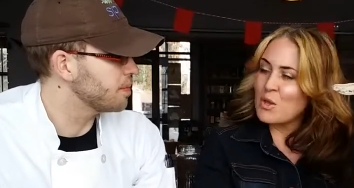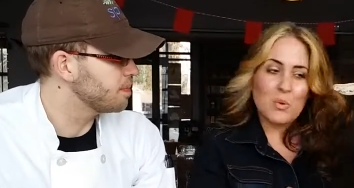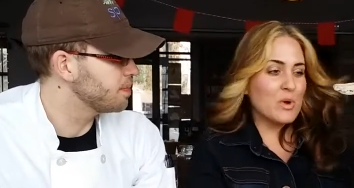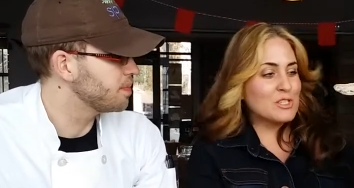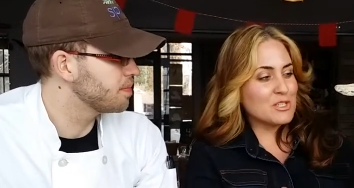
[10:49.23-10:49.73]

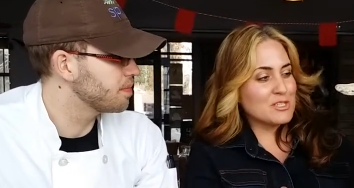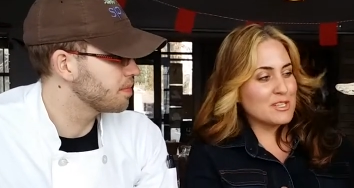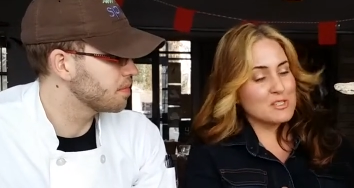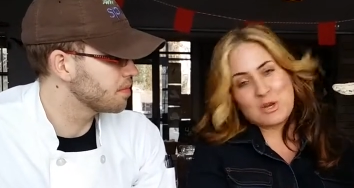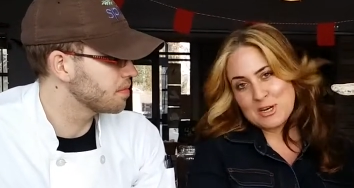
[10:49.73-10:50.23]
Speaker 1: which is,
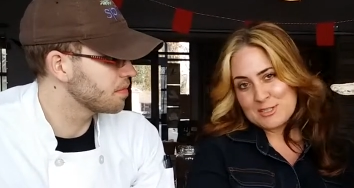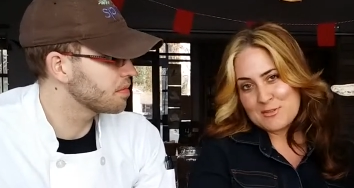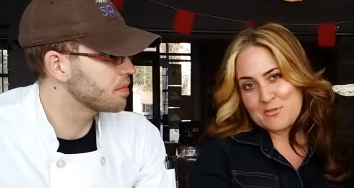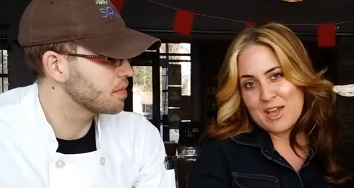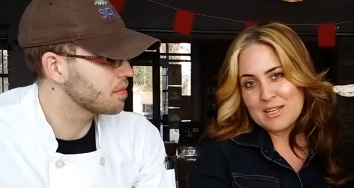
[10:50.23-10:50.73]
is hard to
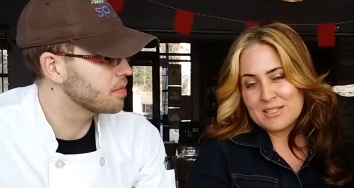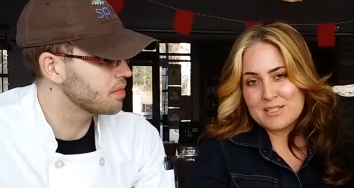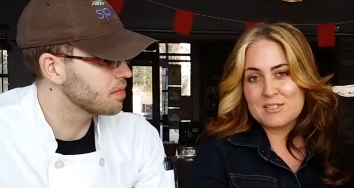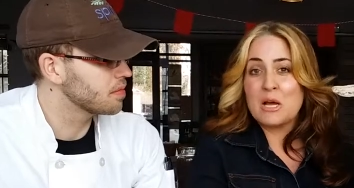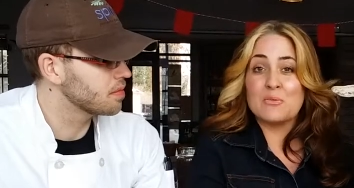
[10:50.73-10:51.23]
find.
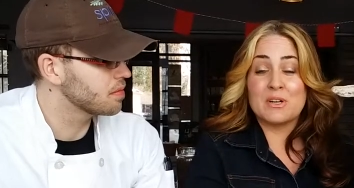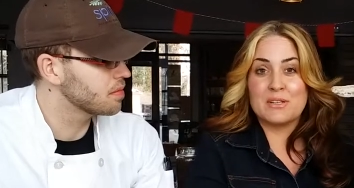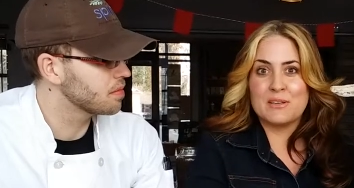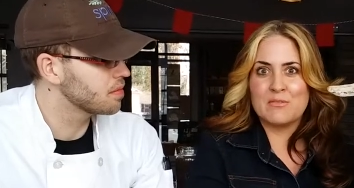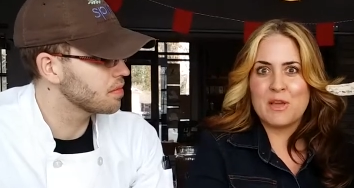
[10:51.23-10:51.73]
It's not
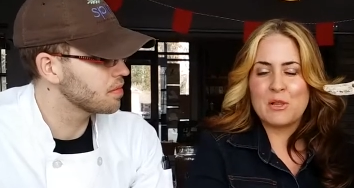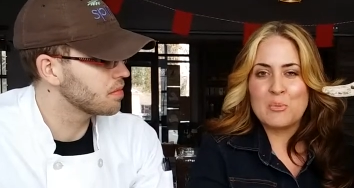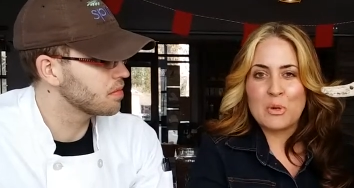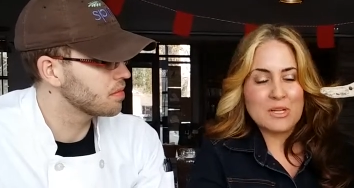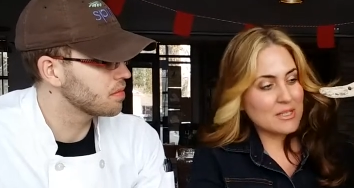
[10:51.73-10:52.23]
readily
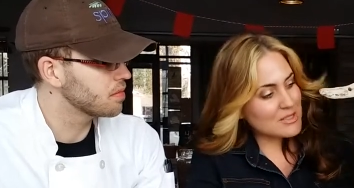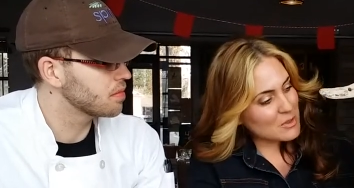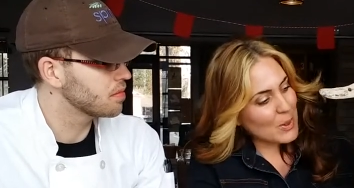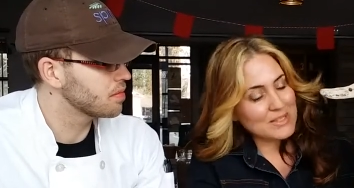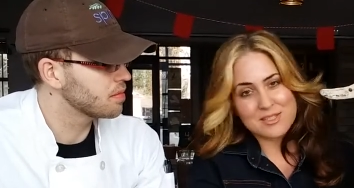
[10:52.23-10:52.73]
available and it's
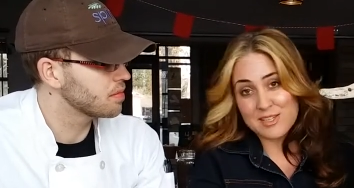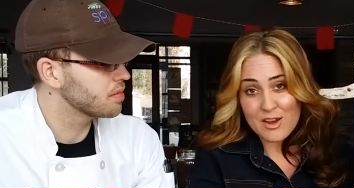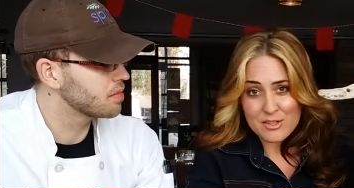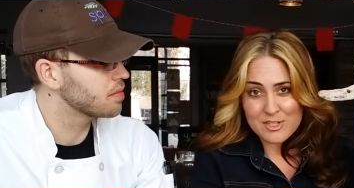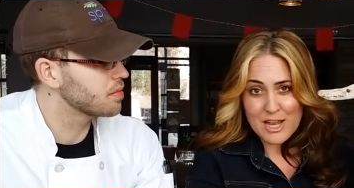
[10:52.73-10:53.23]
quite
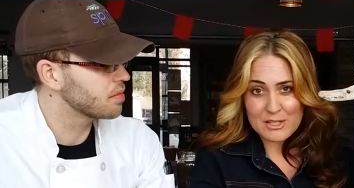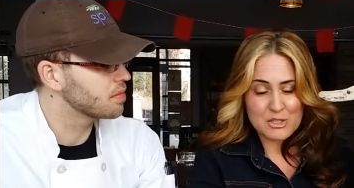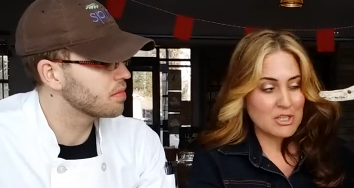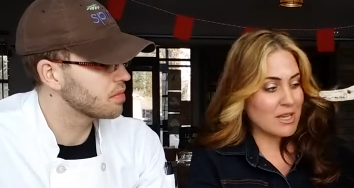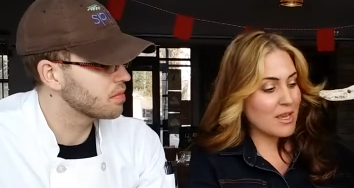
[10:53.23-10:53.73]
scarce
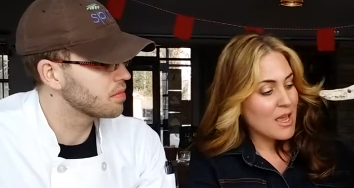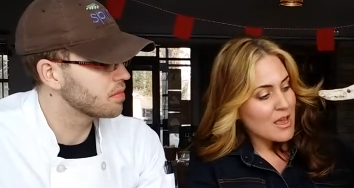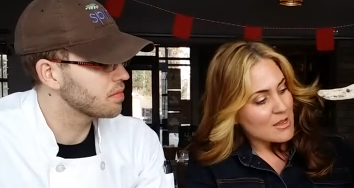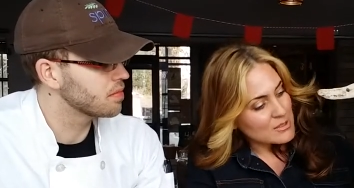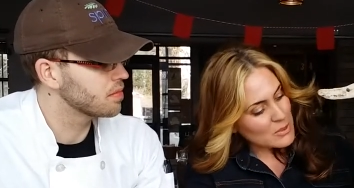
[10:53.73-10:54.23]
actually.
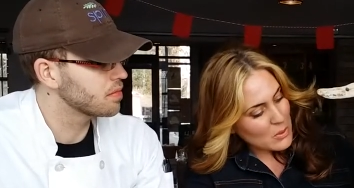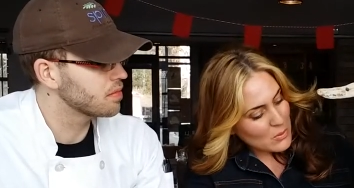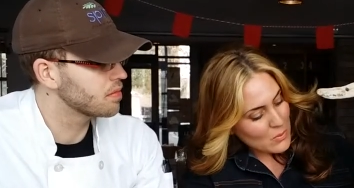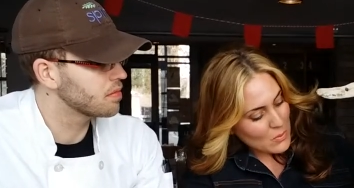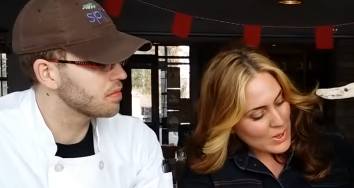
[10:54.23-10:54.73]
So
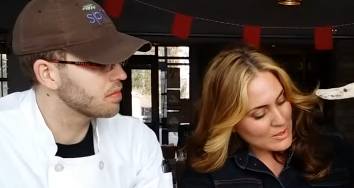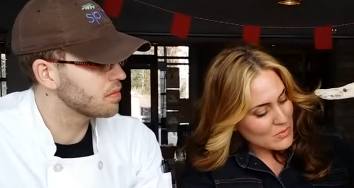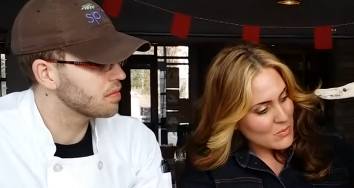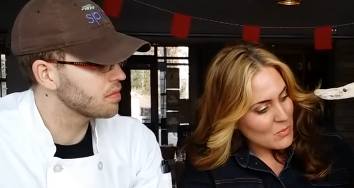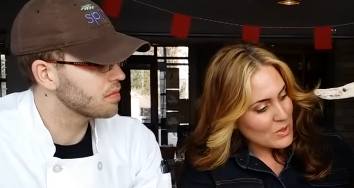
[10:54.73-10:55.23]
when,
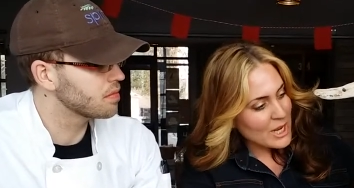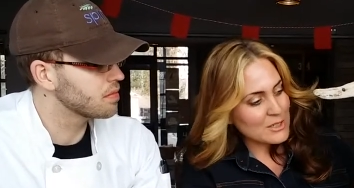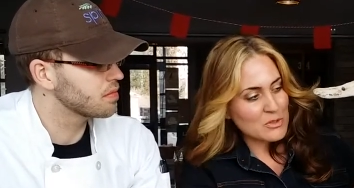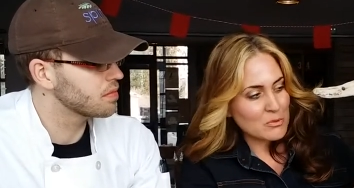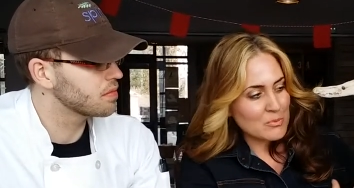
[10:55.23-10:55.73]
when I
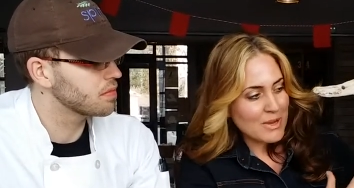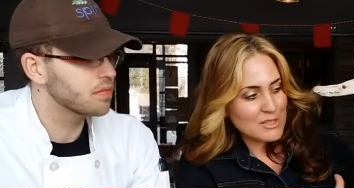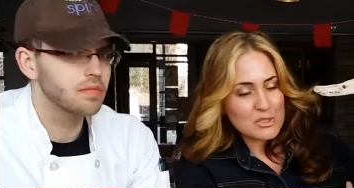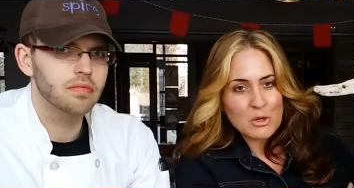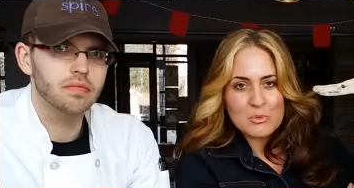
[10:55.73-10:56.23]
do my
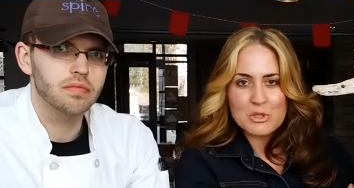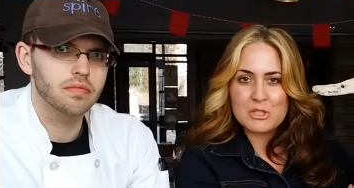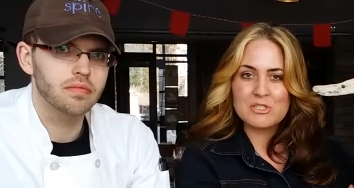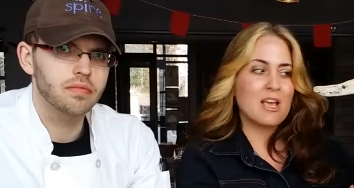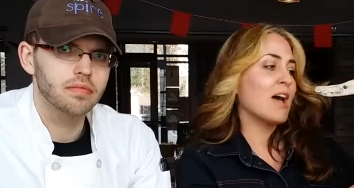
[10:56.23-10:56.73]

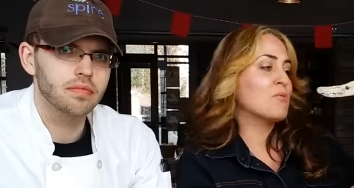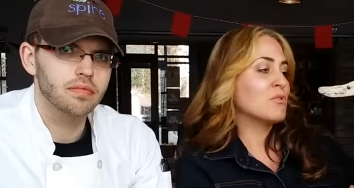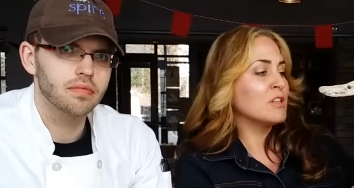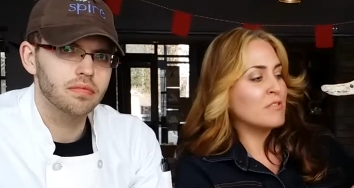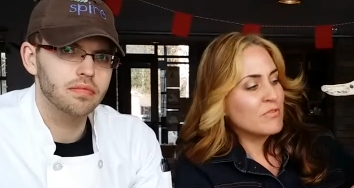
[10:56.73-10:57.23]
sculptures, I
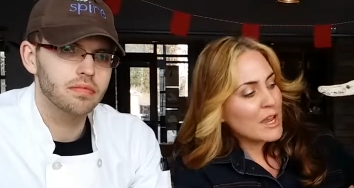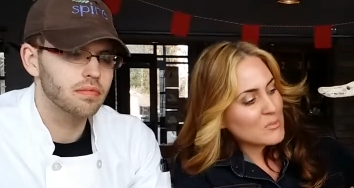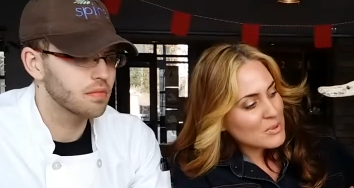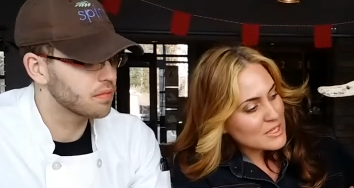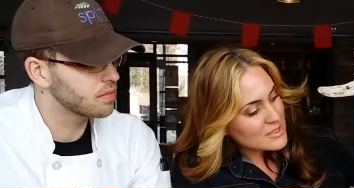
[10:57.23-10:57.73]
really find
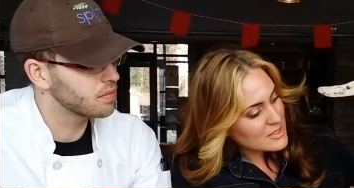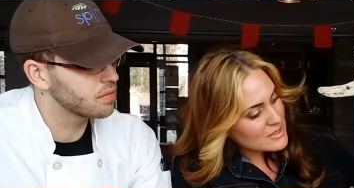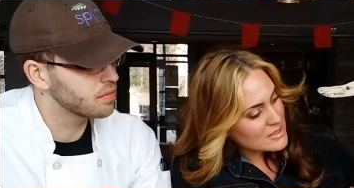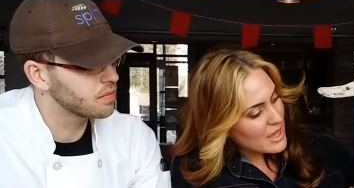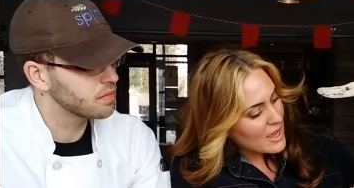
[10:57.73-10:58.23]
pieces
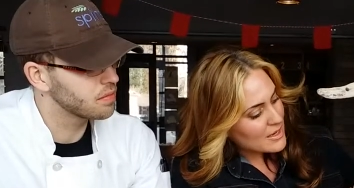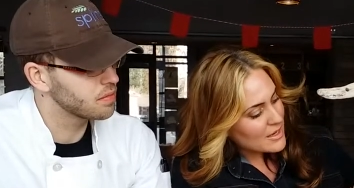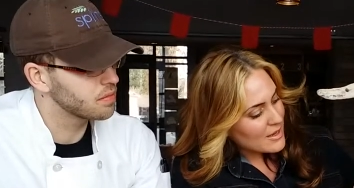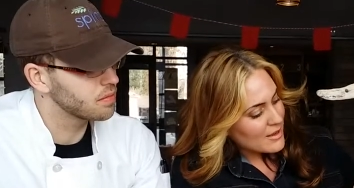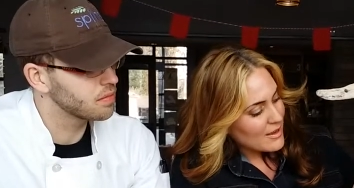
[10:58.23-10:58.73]
that
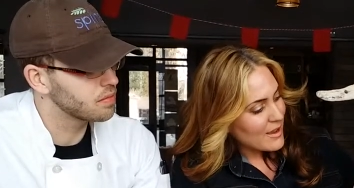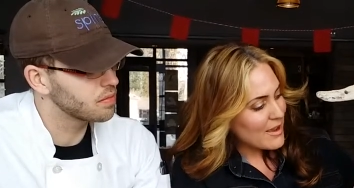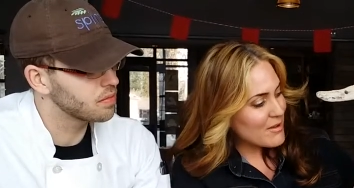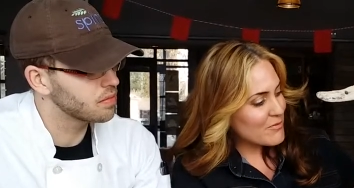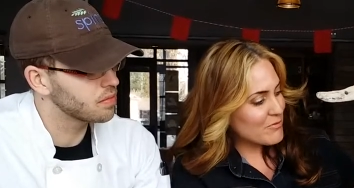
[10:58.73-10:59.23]

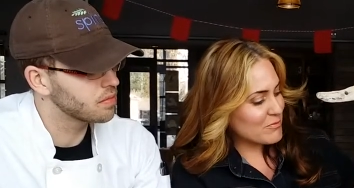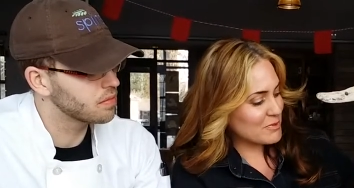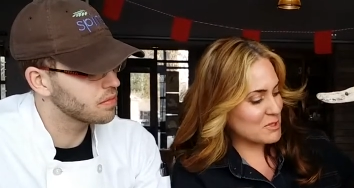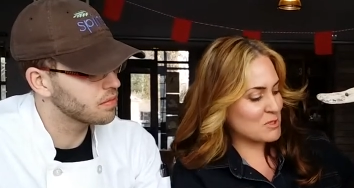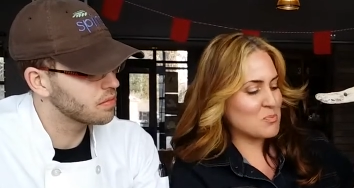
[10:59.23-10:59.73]
have
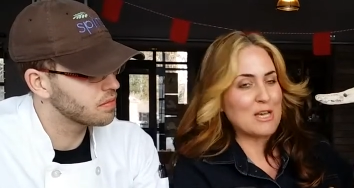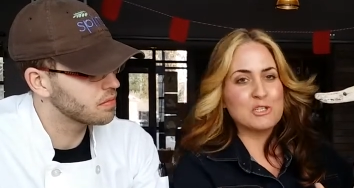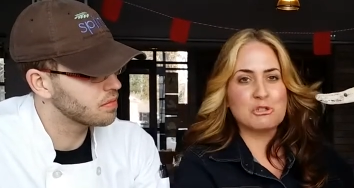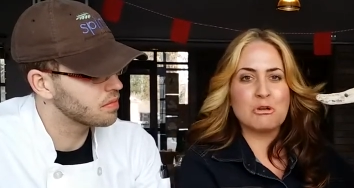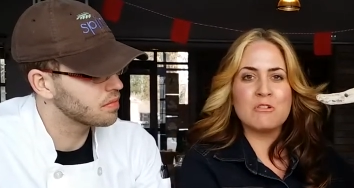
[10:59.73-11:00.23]

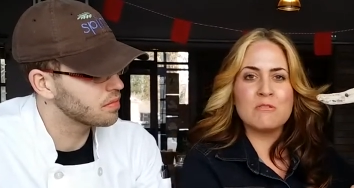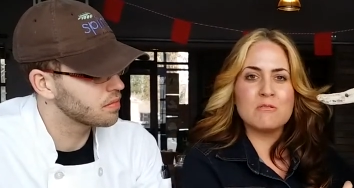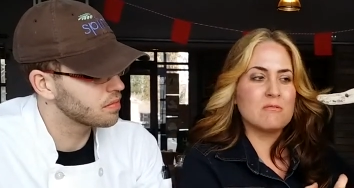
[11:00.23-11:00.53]
special